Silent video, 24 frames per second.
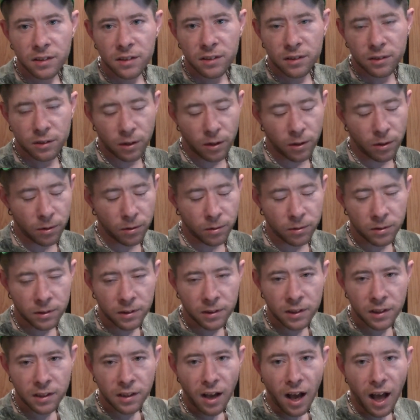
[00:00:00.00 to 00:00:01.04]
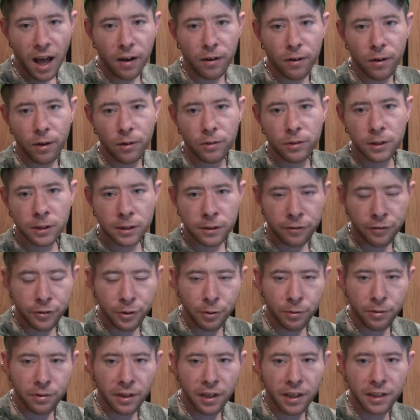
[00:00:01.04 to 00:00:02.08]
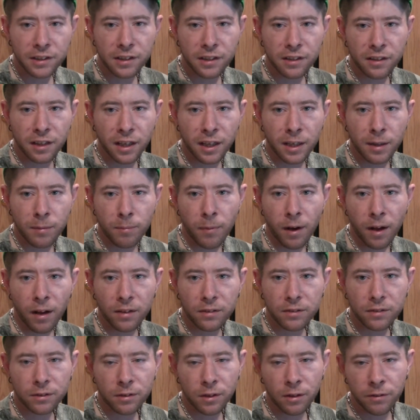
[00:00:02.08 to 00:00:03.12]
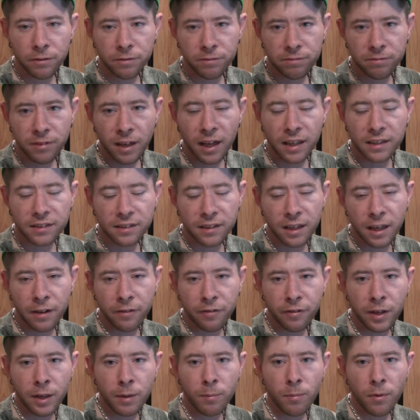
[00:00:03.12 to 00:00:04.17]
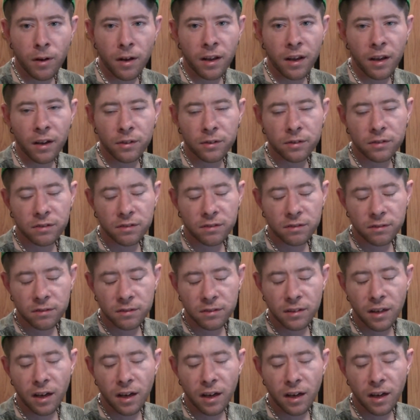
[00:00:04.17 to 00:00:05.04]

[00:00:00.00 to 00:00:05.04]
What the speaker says: So I don't know, just a few things to think about. So like I said, if anybody else has